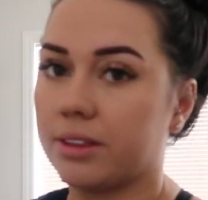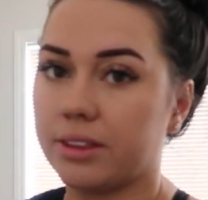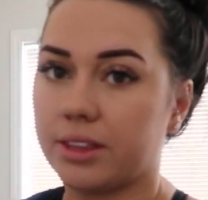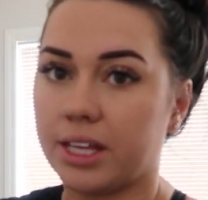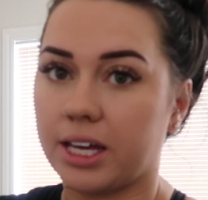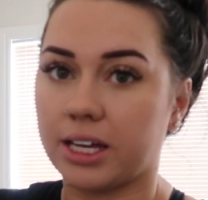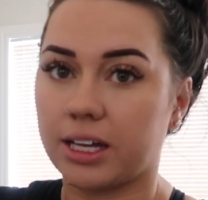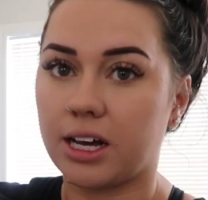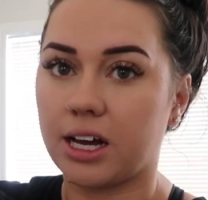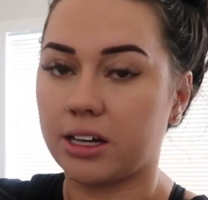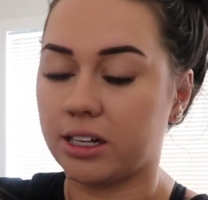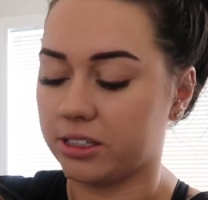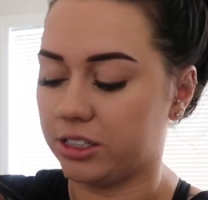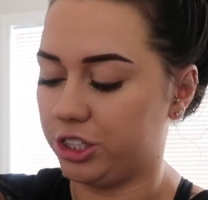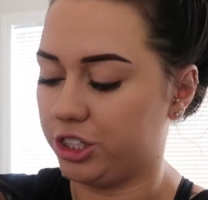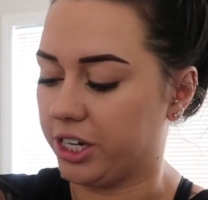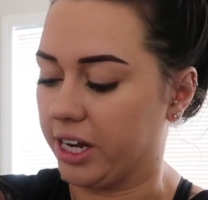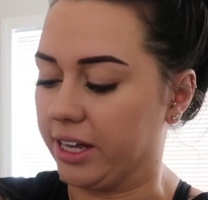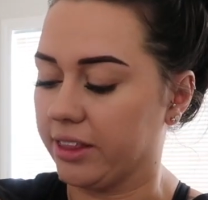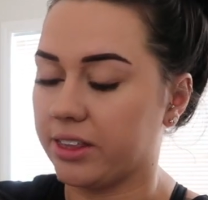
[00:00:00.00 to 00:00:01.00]
That
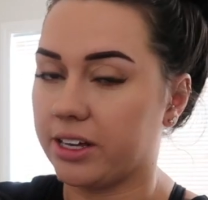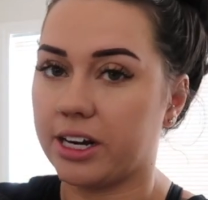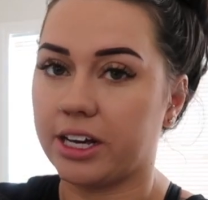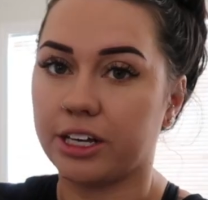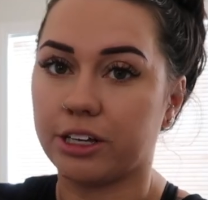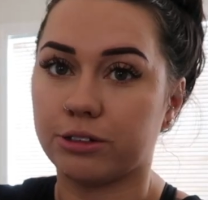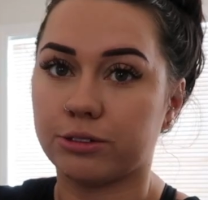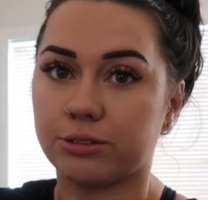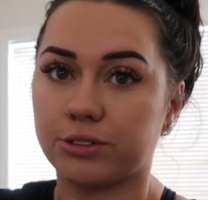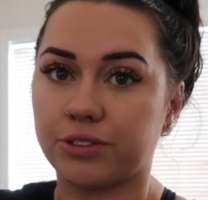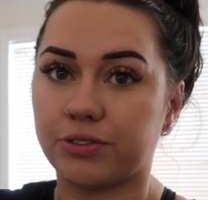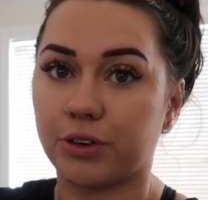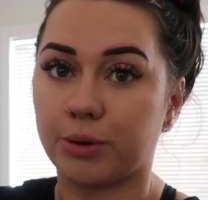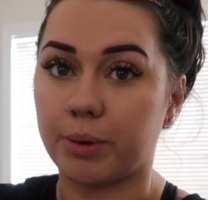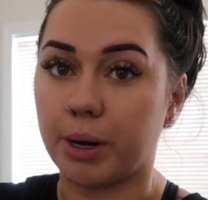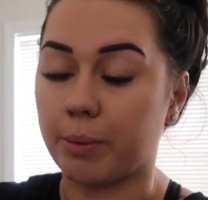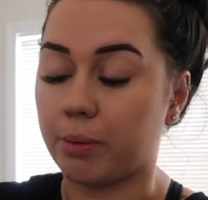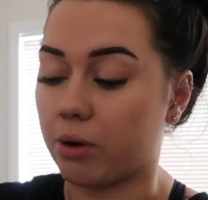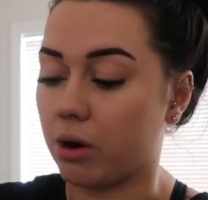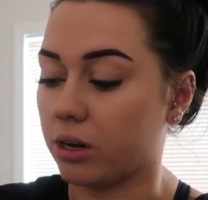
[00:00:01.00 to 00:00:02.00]
shade that I use for
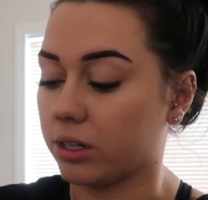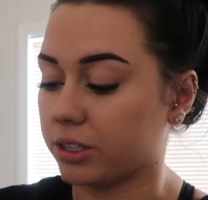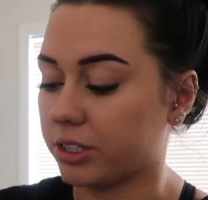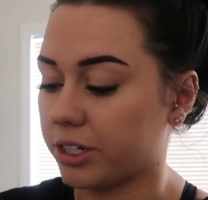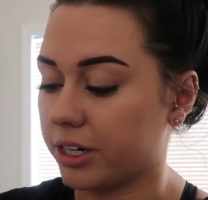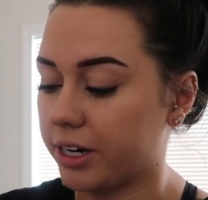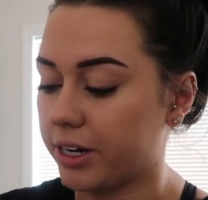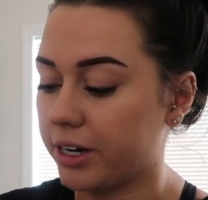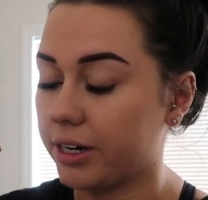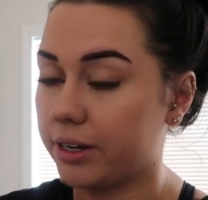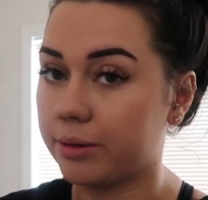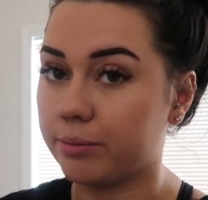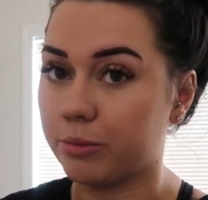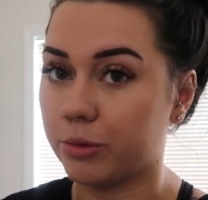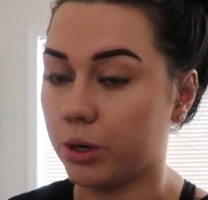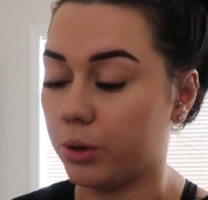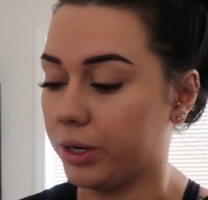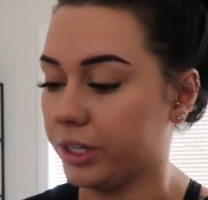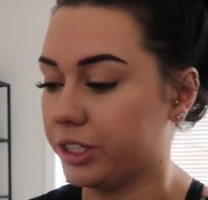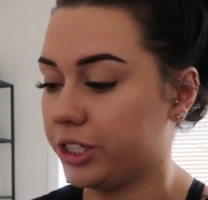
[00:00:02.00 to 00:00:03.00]
my bronzer, I'm
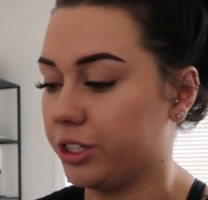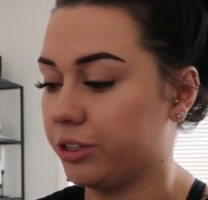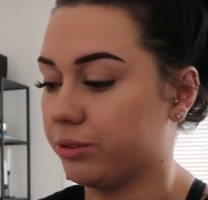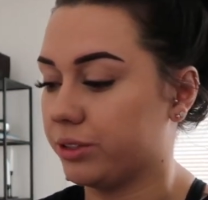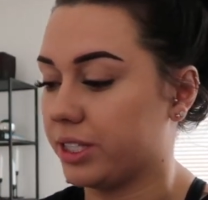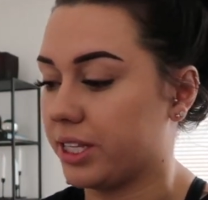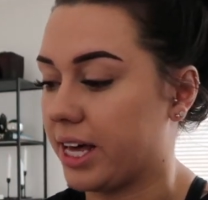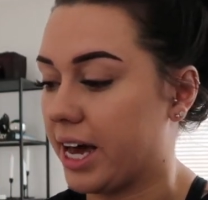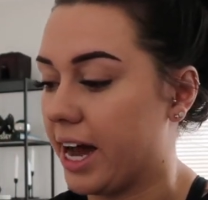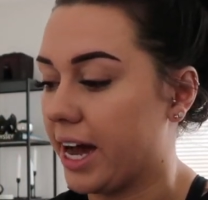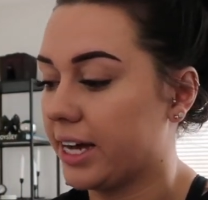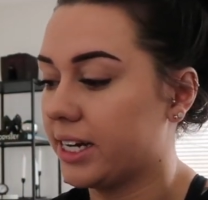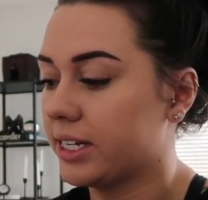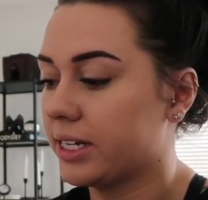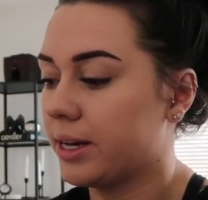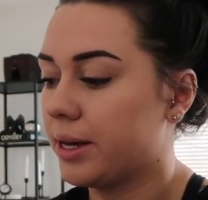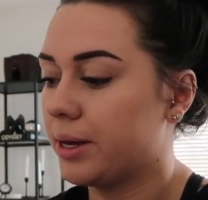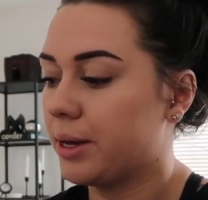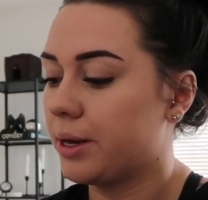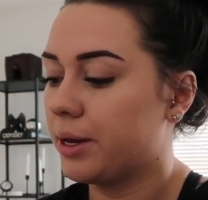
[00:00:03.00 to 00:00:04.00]
going to use that,
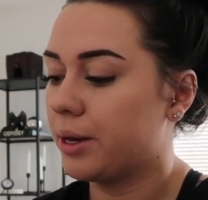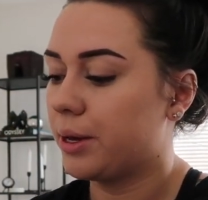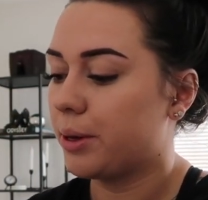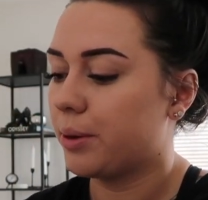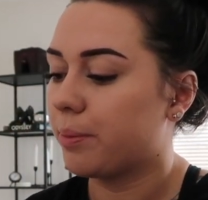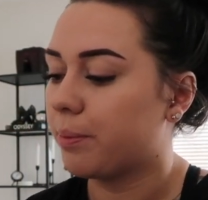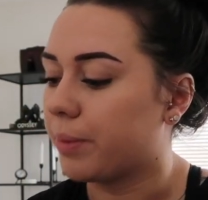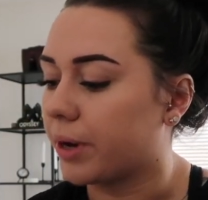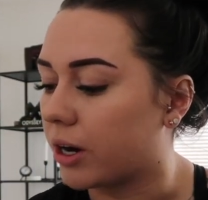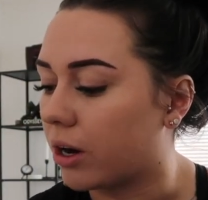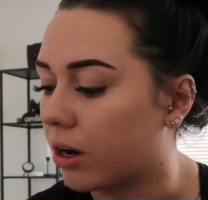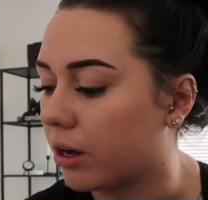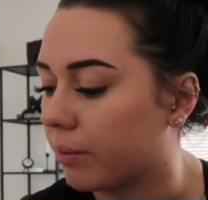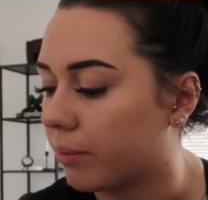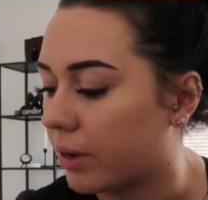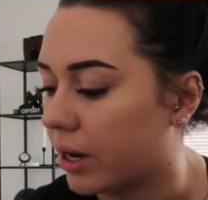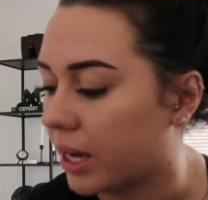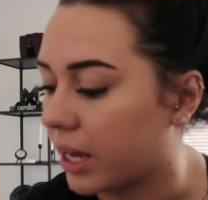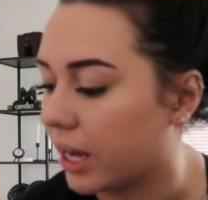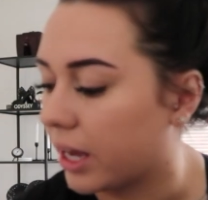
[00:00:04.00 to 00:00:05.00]
but on
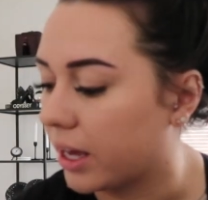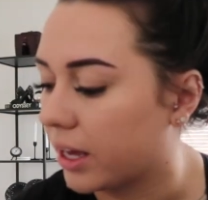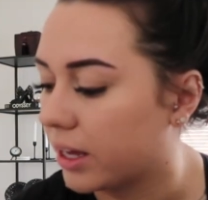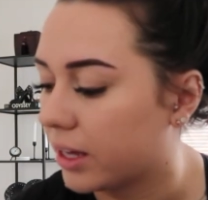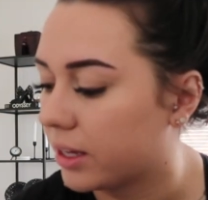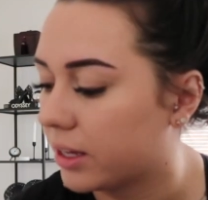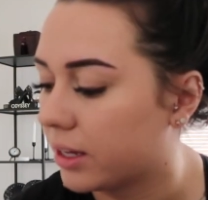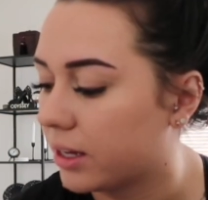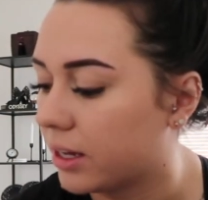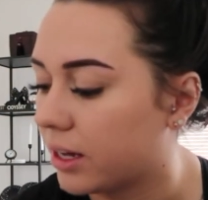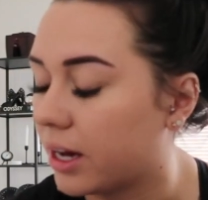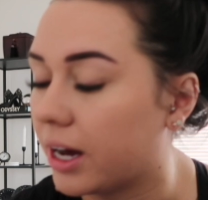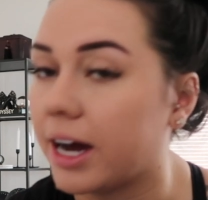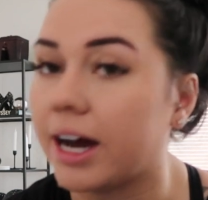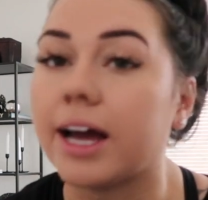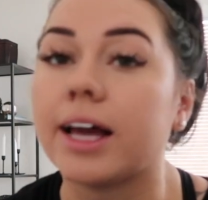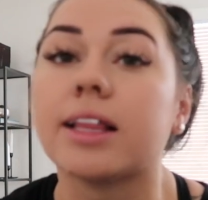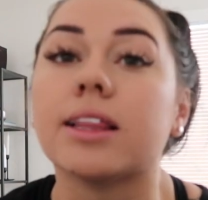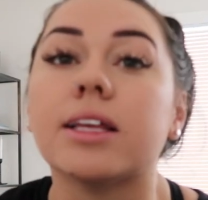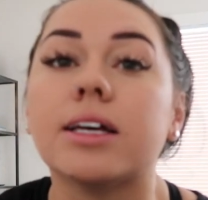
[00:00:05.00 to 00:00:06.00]
my
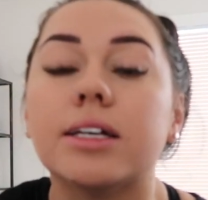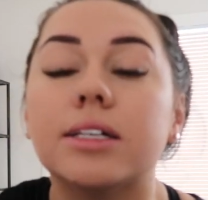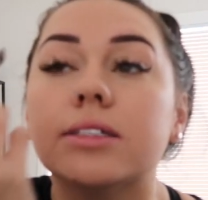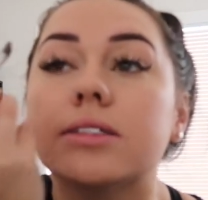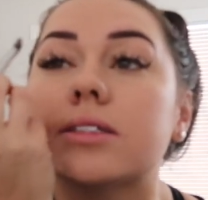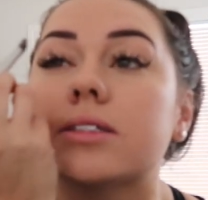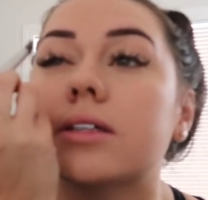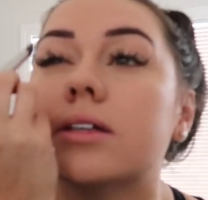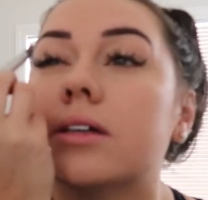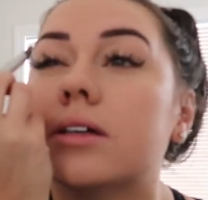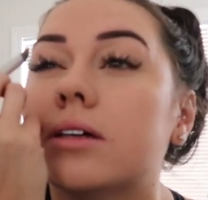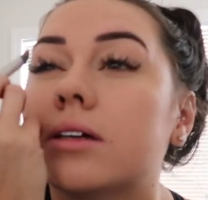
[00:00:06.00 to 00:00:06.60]
eyelids.